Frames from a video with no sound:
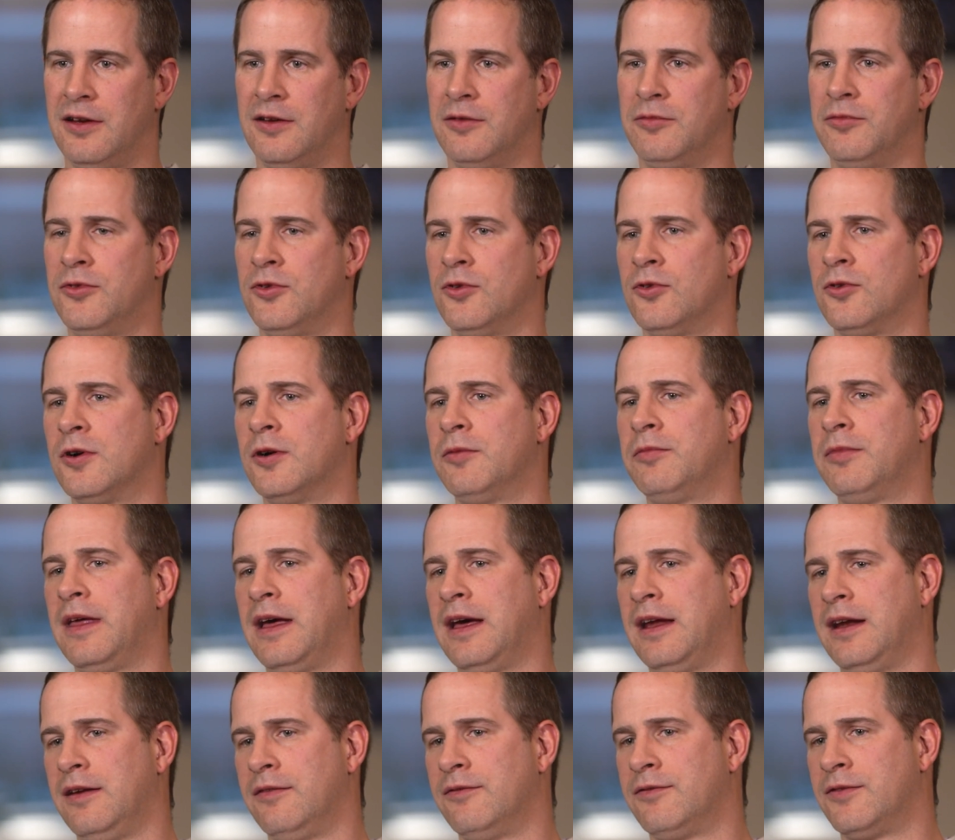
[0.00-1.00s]
to absorb
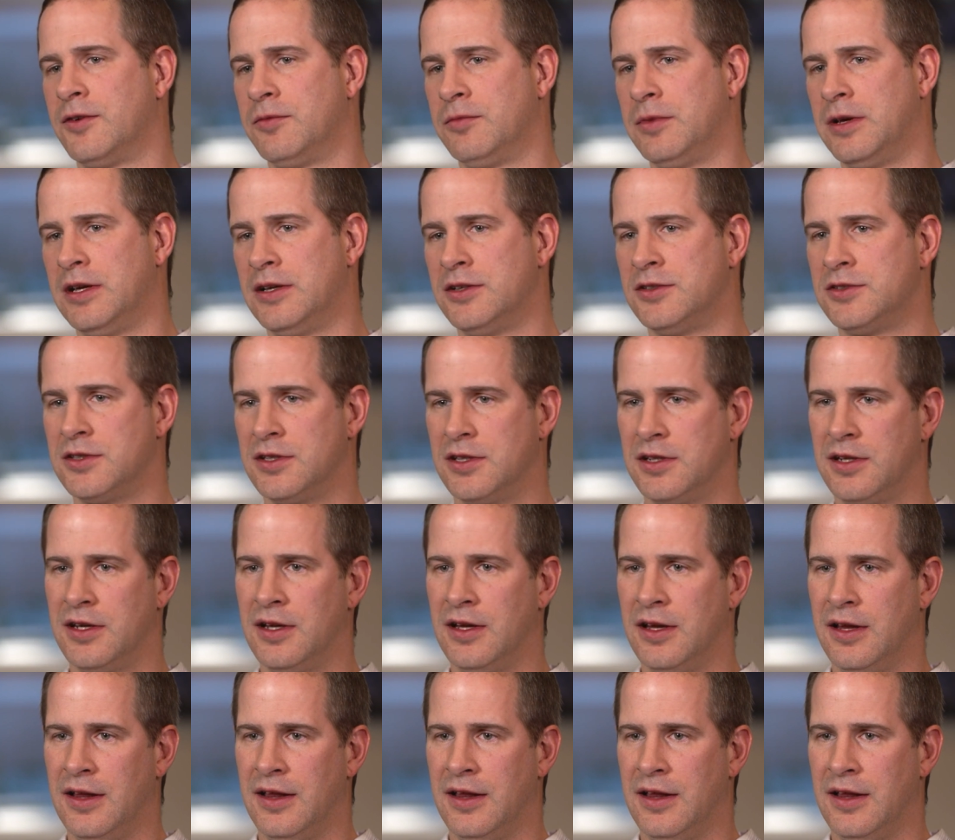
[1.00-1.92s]
that information,